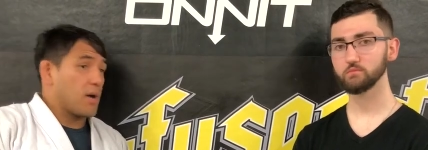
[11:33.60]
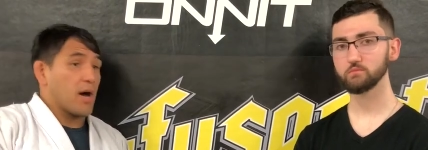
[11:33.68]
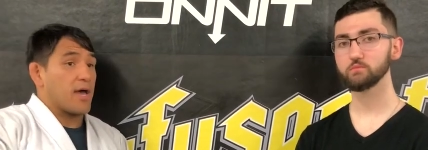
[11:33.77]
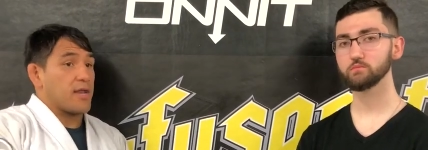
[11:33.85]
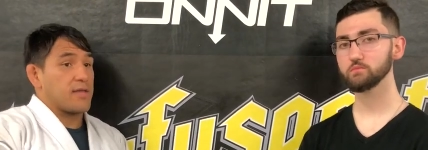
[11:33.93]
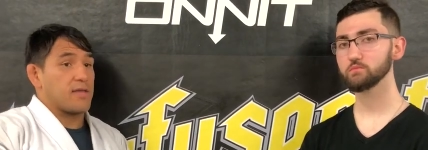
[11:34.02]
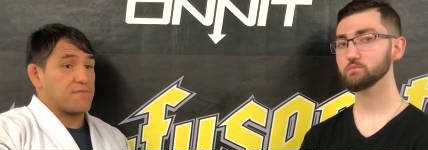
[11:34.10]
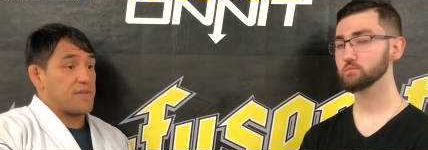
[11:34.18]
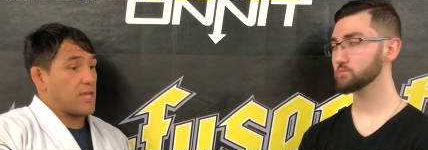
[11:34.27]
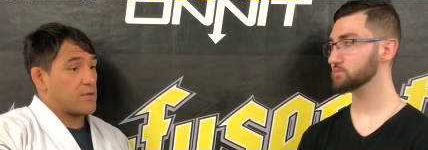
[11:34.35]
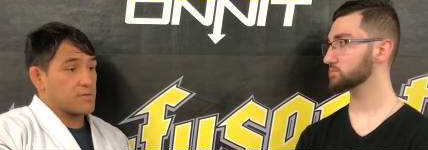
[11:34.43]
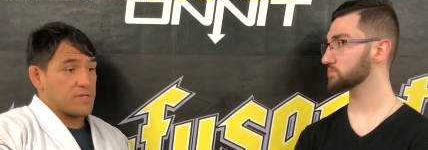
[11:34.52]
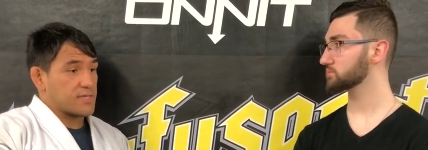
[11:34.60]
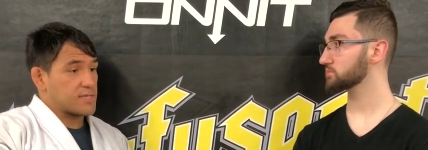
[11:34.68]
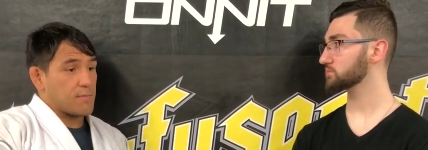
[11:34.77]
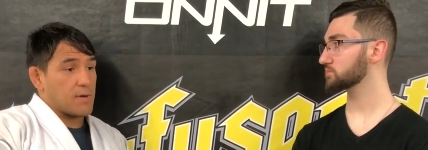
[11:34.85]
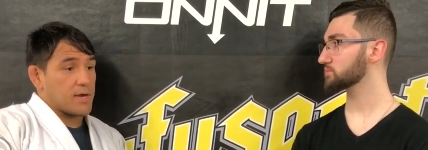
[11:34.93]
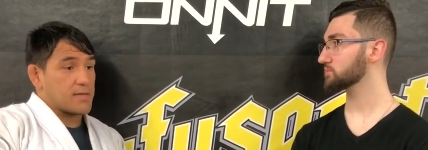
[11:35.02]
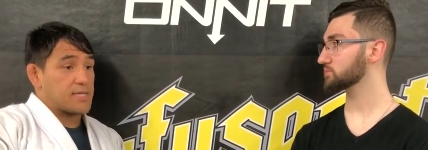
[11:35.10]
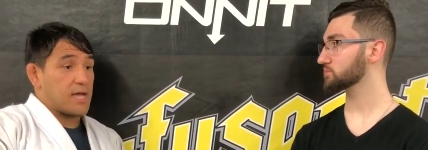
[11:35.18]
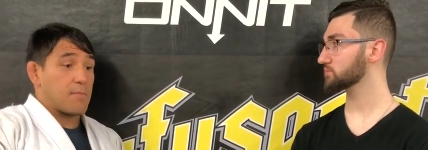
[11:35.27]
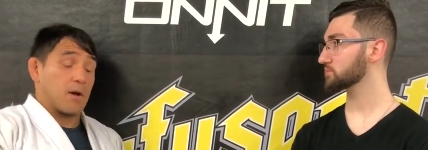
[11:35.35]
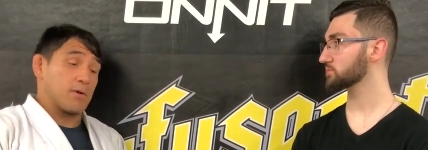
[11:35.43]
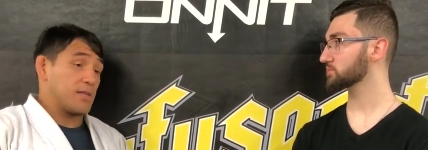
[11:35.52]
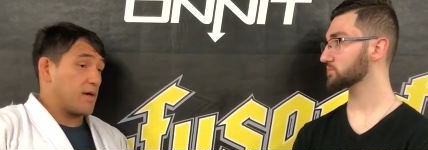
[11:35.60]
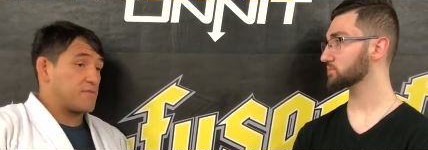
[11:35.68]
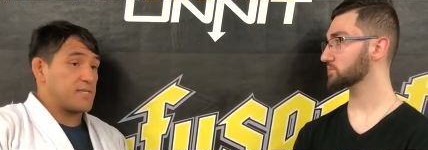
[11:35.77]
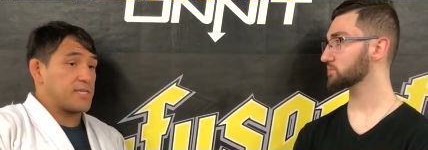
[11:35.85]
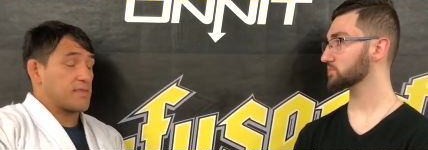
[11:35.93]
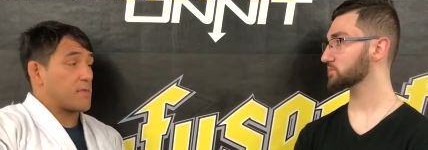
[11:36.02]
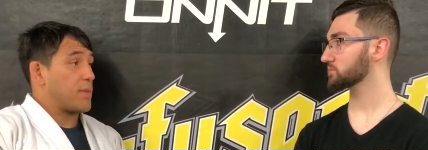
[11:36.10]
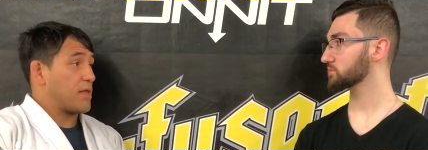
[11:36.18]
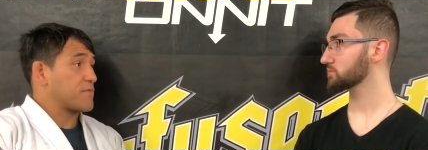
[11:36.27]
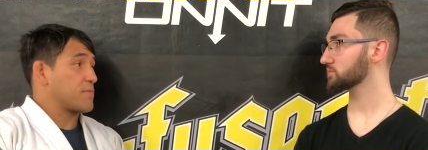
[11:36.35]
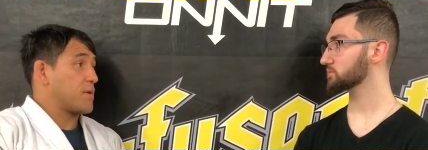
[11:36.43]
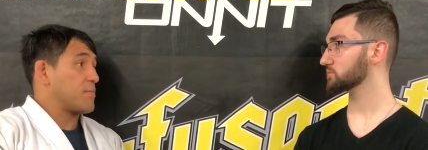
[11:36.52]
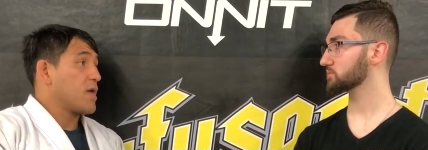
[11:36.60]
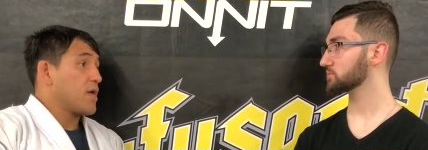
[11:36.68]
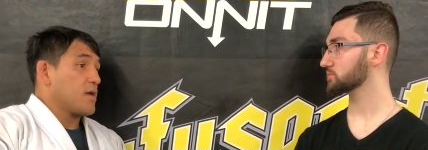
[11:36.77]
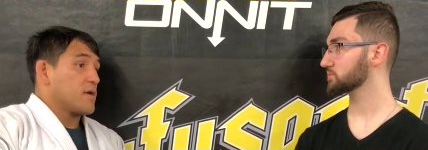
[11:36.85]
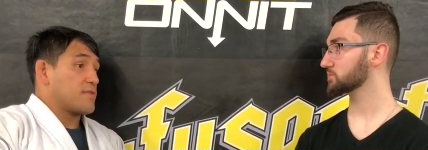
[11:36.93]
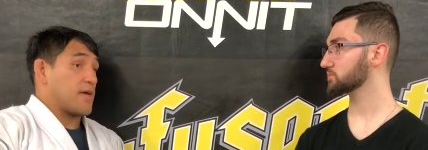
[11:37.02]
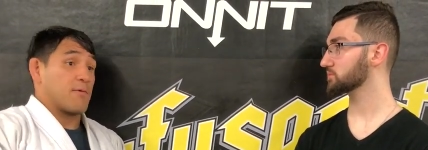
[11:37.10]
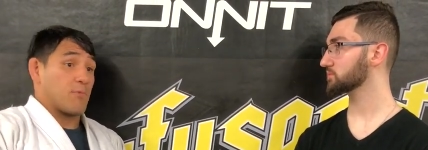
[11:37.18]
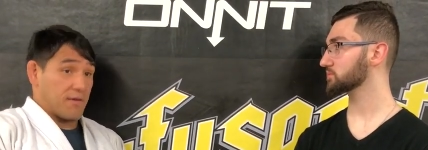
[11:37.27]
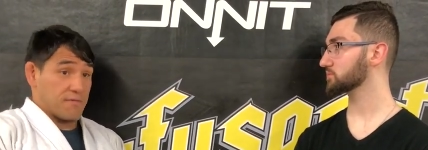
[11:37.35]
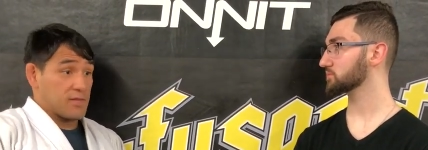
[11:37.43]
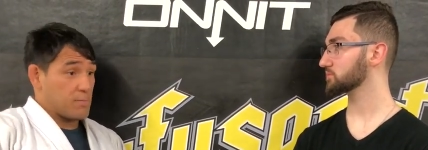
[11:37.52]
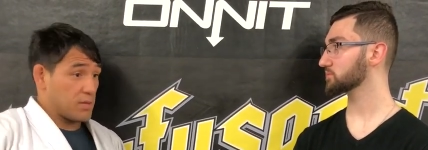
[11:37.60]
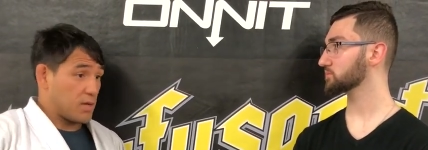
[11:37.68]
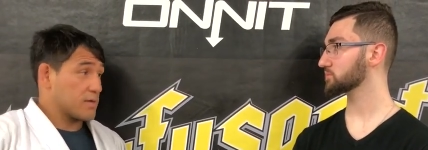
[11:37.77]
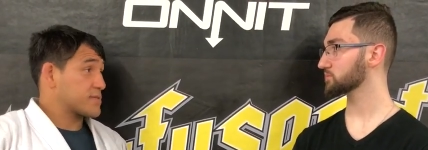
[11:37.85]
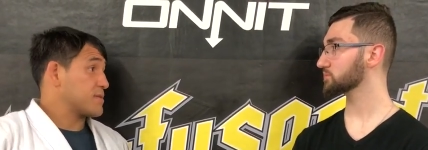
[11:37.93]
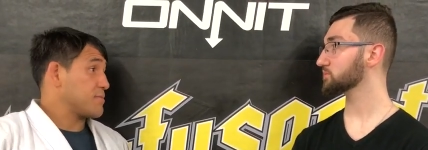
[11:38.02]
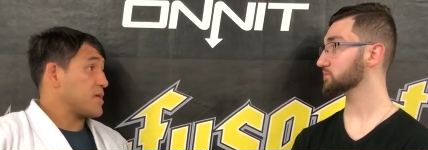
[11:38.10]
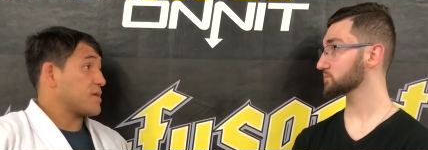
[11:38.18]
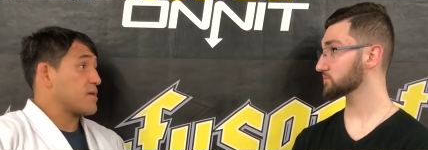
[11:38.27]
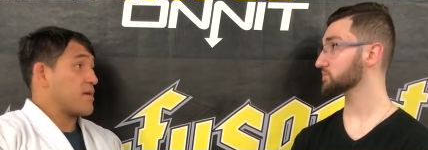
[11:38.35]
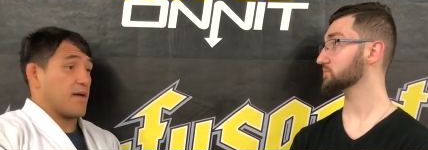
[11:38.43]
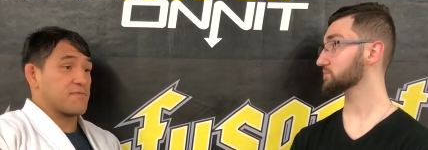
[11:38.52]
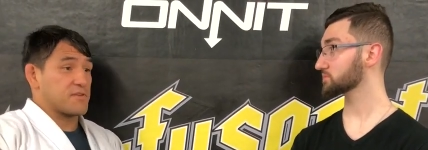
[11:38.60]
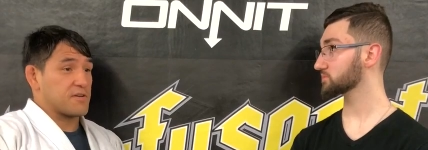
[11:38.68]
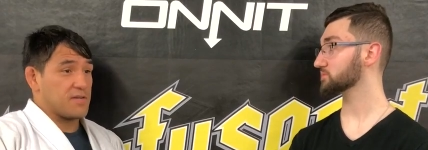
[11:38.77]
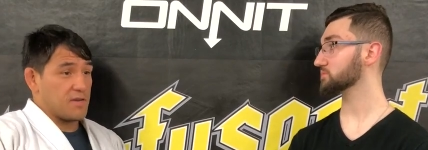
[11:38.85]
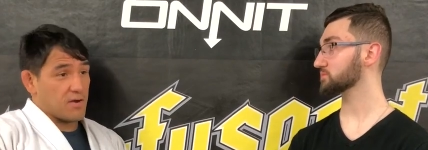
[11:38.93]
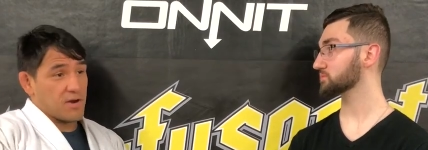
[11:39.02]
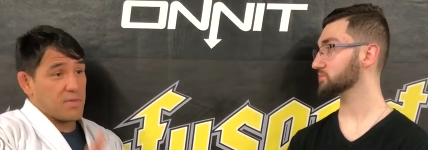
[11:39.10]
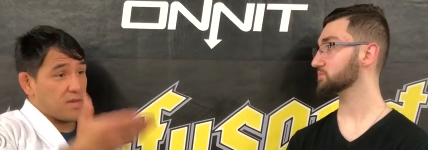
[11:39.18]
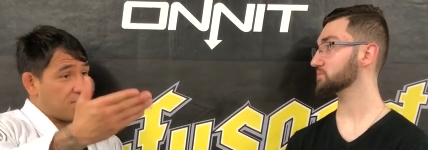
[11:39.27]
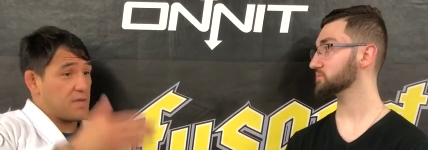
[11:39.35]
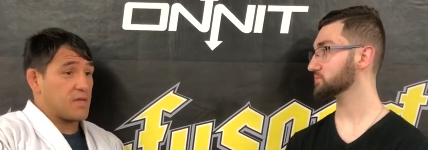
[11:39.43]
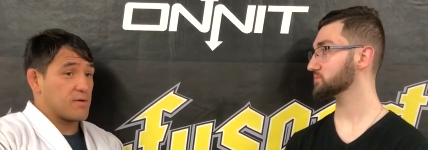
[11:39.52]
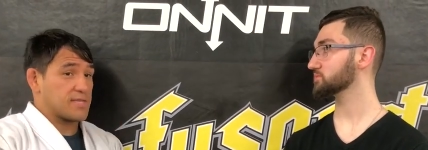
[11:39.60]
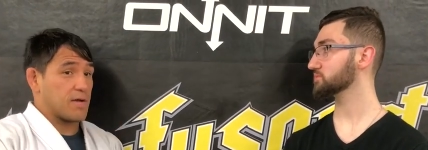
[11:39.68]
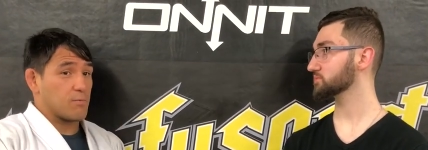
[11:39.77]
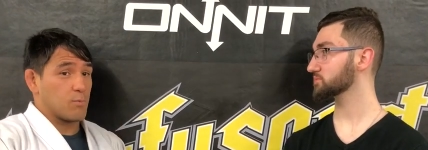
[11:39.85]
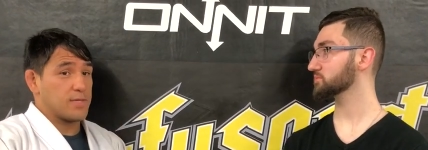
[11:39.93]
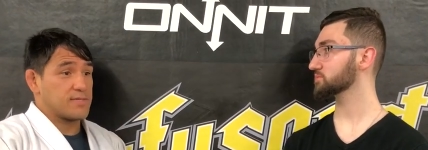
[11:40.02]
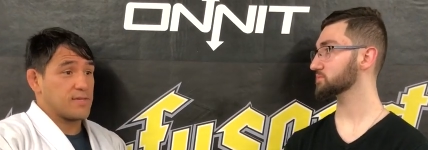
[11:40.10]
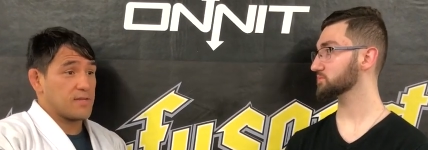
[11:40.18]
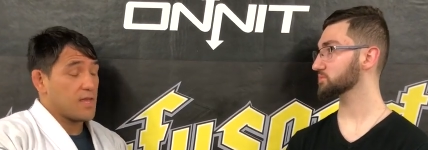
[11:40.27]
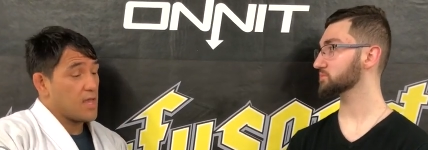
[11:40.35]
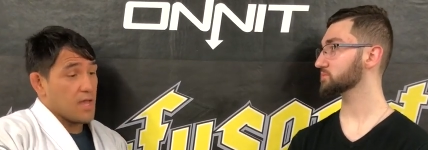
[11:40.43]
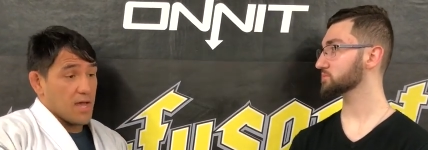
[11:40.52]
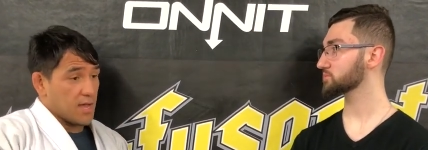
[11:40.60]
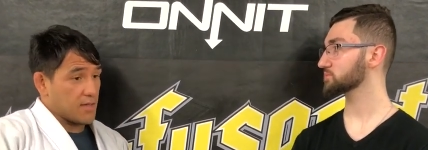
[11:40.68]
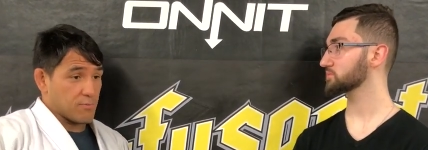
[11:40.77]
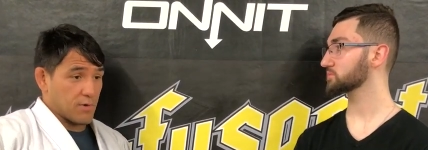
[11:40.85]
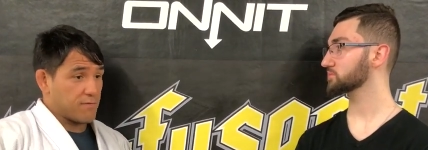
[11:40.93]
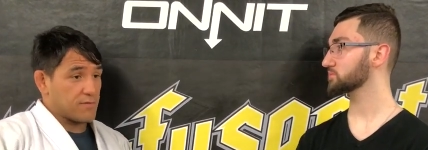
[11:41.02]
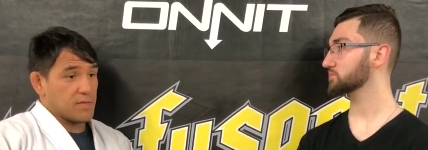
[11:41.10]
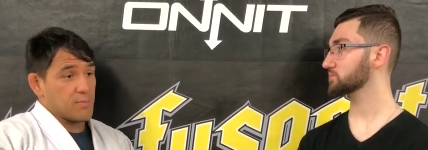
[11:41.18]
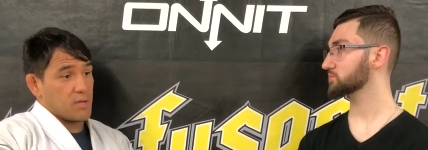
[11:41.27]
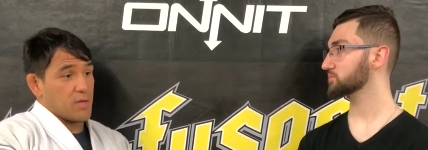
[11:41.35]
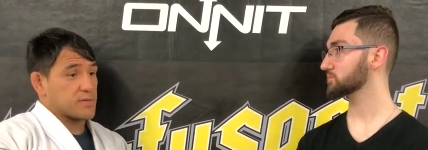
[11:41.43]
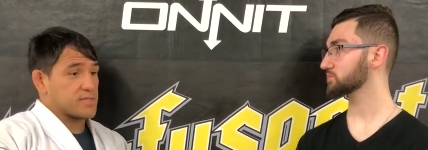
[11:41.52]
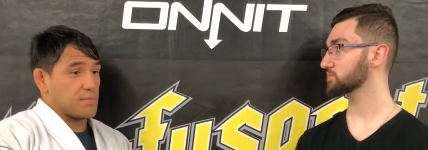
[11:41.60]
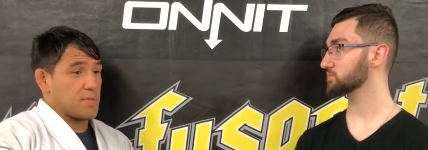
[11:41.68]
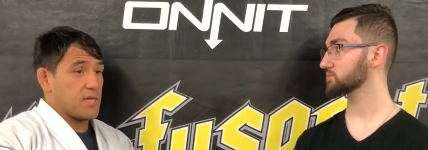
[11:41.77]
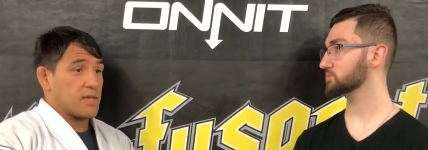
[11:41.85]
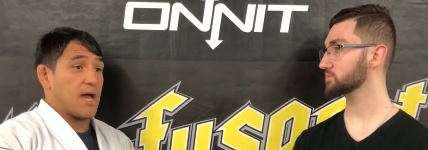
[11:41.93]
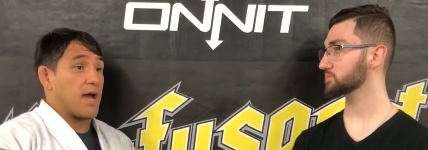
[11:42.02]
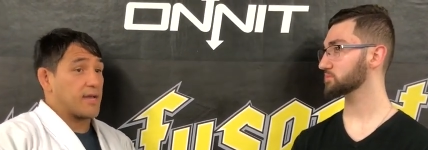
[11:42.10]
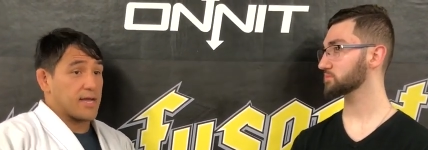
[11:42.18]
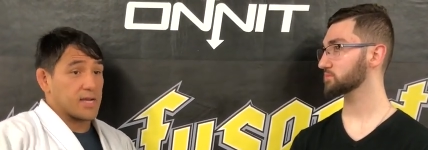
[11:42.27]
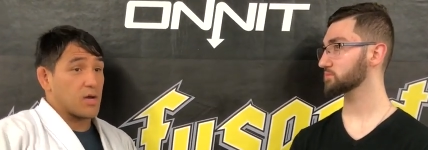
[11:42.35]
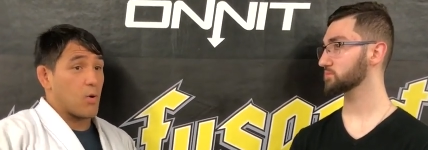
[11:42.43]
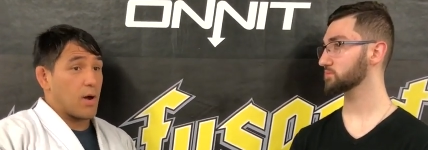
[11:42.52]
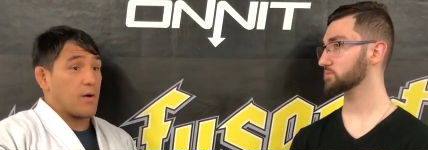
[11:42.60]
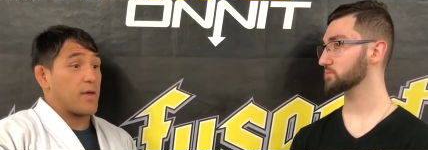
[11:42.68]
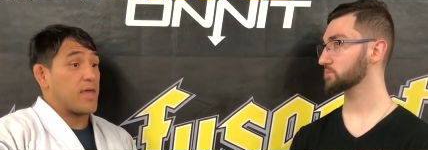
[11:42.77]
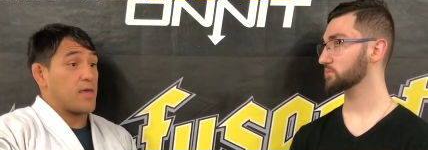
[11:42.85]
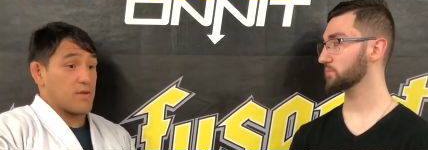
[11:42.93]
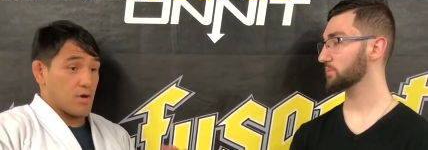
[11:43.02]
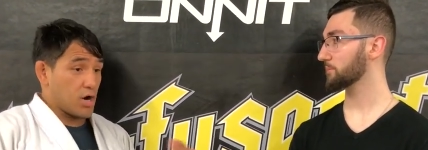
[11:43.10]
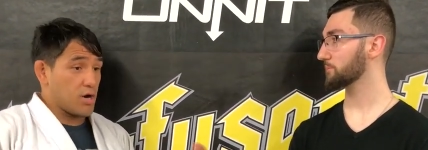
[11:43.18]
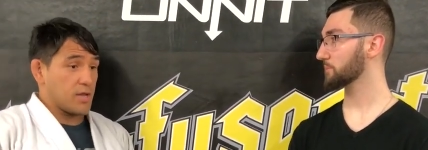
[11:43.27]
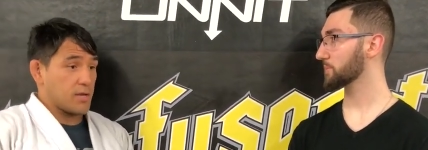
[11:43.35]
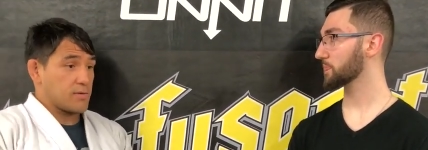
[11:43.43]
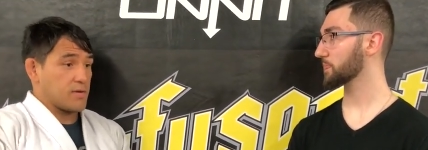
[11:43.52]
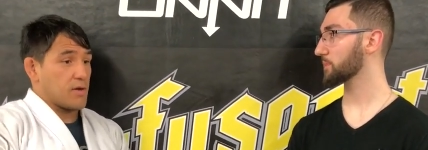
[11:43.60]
Speaker 1: but if Daniel does come out on top, I would love to take the belt from him that rightfully belongs to me. After, you know what I mean, if he goes out and wins it, it rightfully belongs to me, and now I gotta go out and earn it.